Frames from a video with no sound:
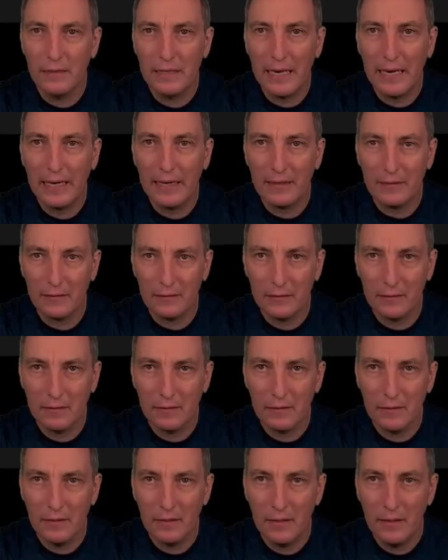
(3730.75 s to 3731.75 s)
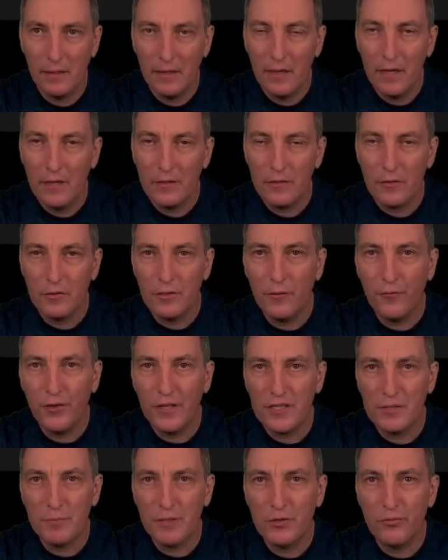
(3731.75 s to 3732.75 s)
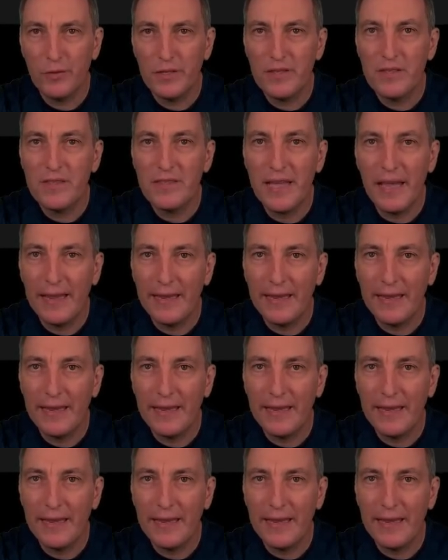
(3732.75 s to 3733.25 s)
there. The difference between